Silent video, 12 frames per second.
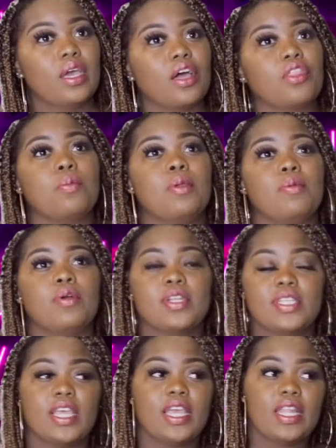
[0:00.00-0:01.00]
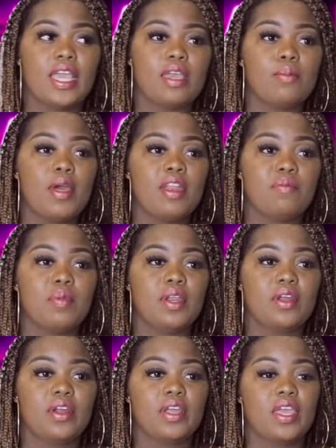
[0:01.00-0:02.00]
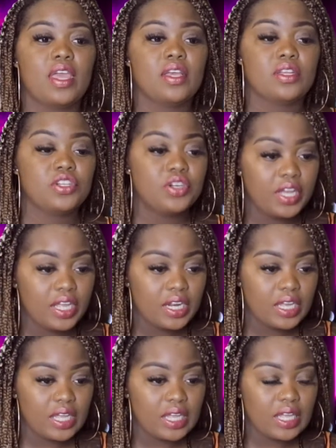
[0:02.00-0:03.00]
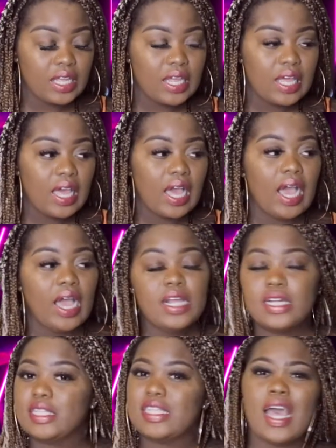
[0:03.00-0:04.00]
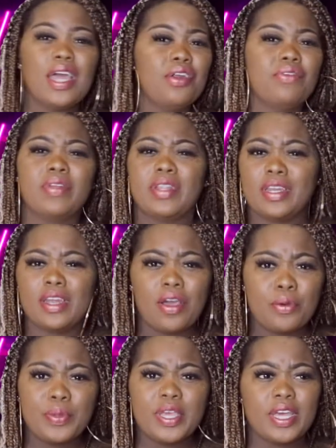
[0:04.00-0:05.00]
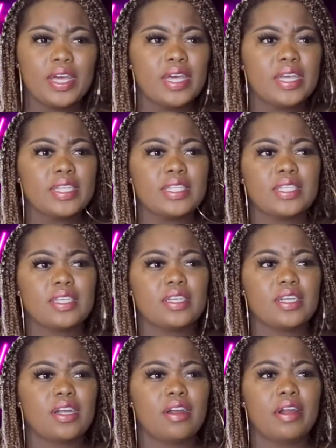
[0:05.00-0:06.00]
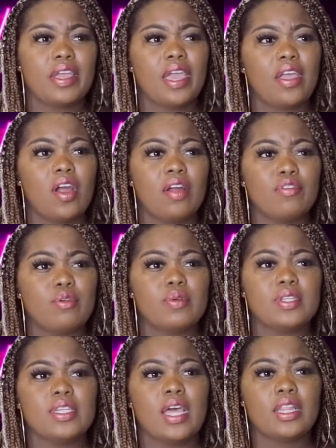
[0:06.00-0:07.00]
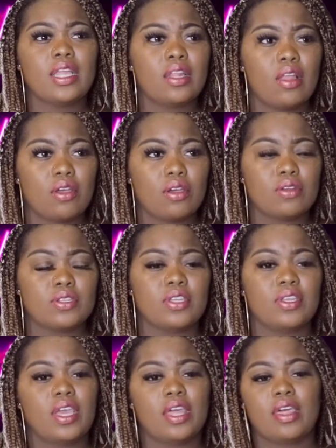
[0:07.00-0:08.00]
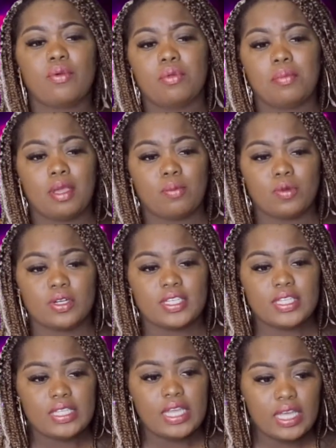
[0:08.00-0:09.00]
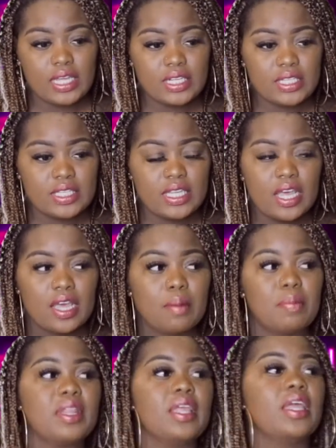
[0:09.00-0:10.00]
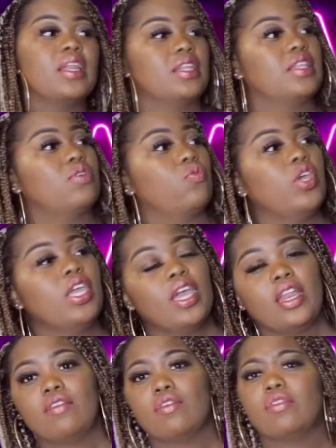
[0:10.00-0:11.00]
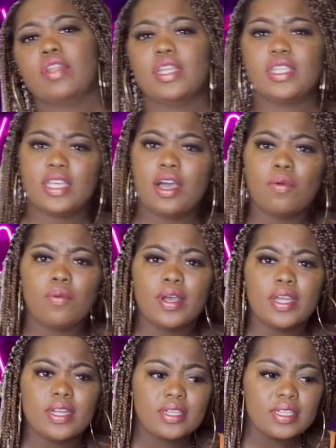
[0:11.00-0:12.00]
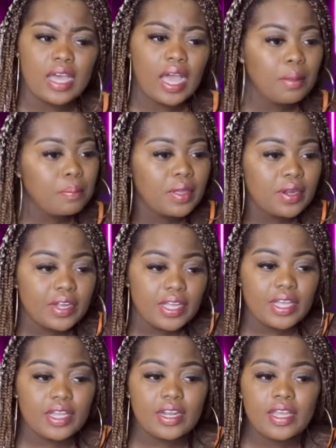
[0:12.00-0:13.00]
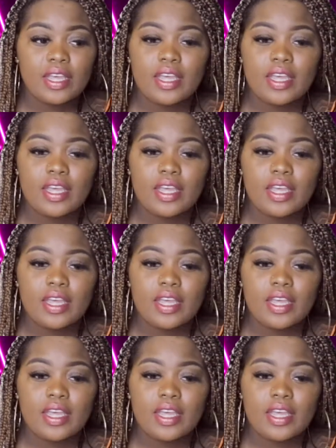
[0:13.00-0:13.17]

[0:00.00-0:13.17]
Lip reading: other people are saying like it might have been Hurricane Katrina. I don't really know, because Hurricane Harvey was not that long ago, so yeah, that would make more sense. But then we can't even really tell what time period